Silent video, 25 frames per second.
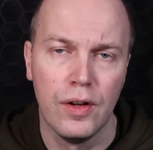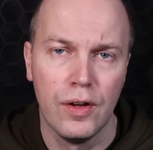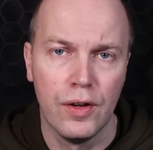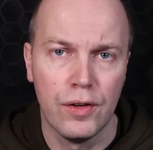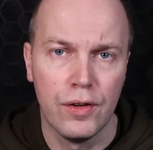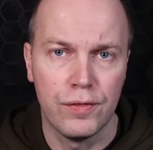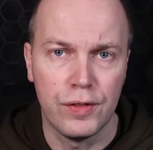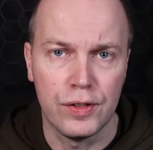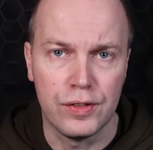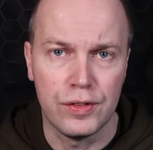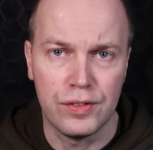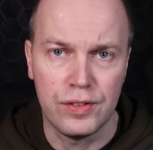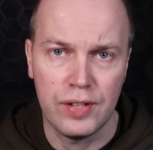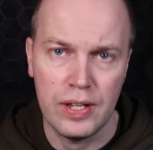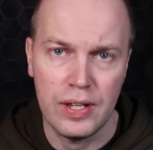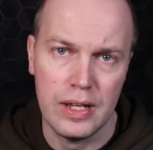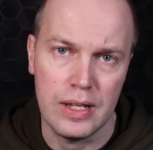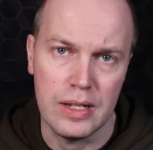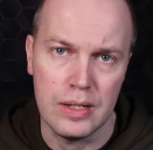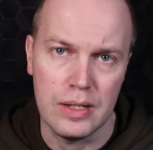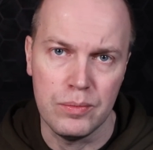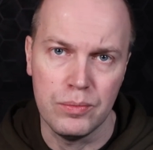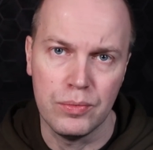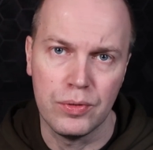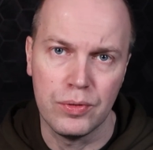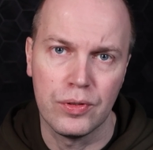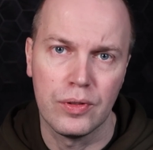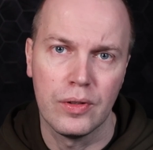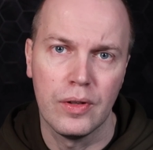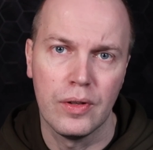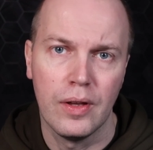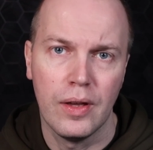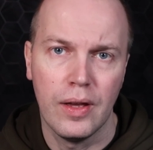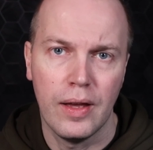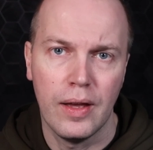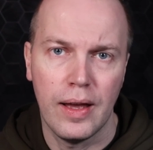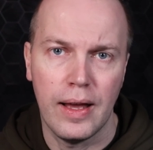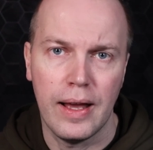for Teams
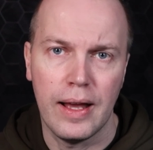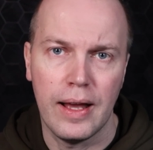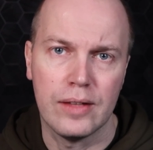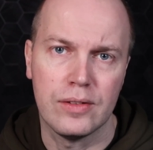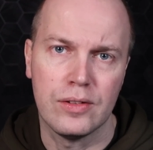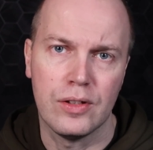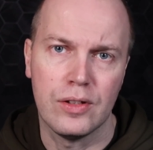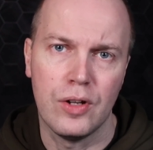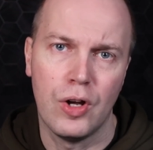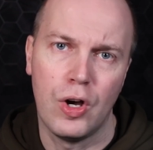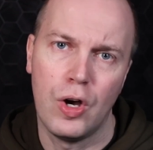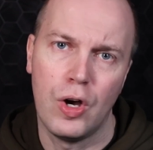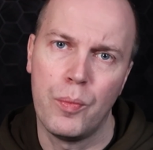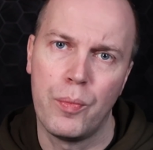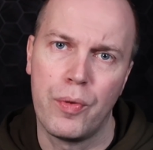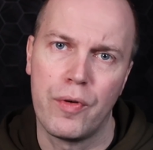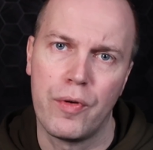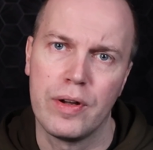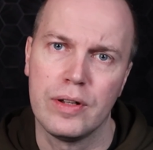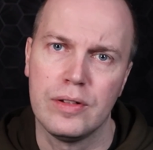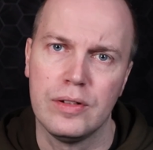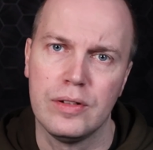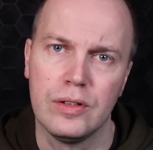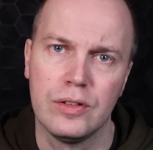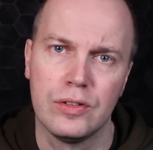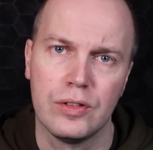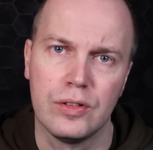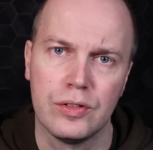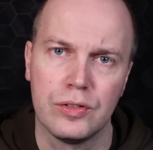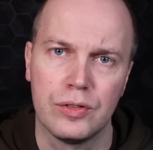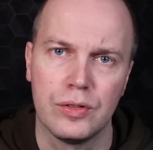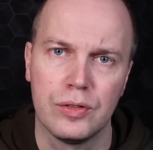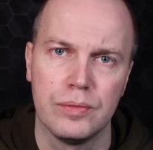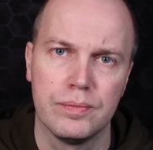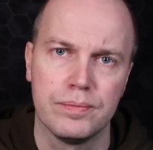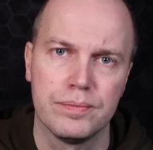as an operating system.